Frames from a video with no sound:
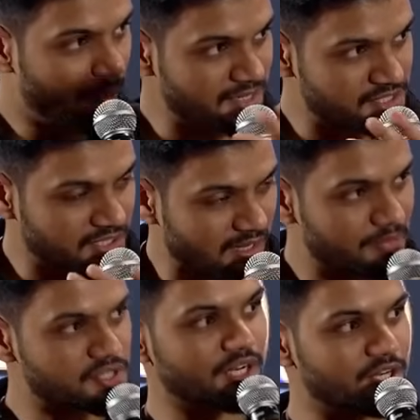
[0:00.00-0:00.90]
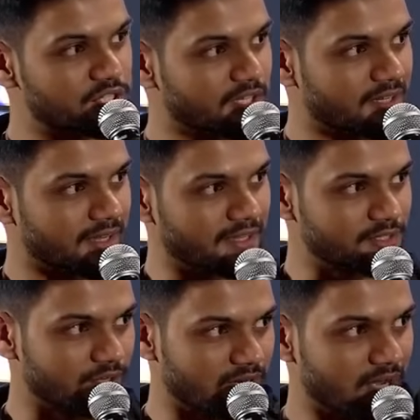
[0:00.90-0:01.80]
Best chemistry teacher in
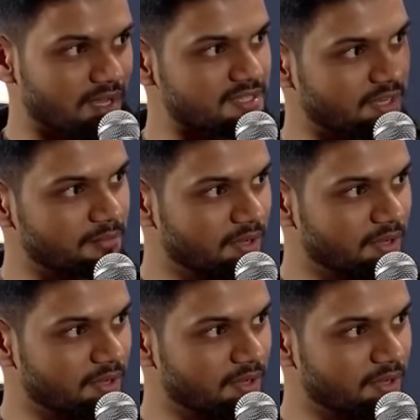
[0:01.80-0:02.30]
your Assam.